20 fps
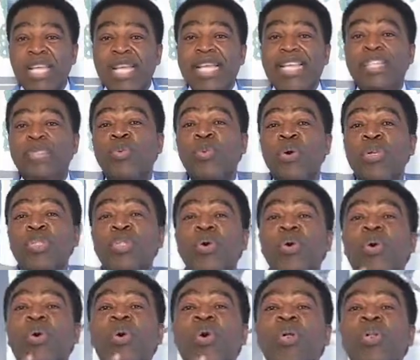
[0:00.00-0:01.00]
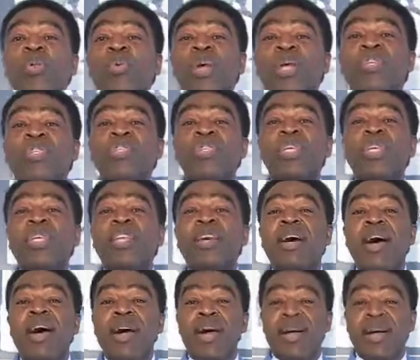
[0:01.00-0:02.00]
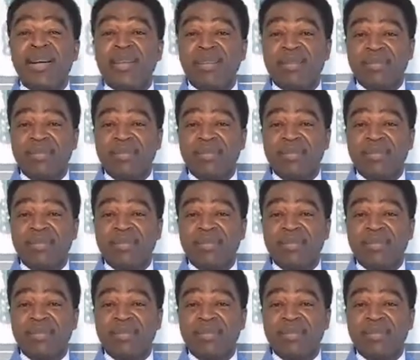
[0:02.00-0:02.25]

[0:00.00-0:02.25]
It was always in her.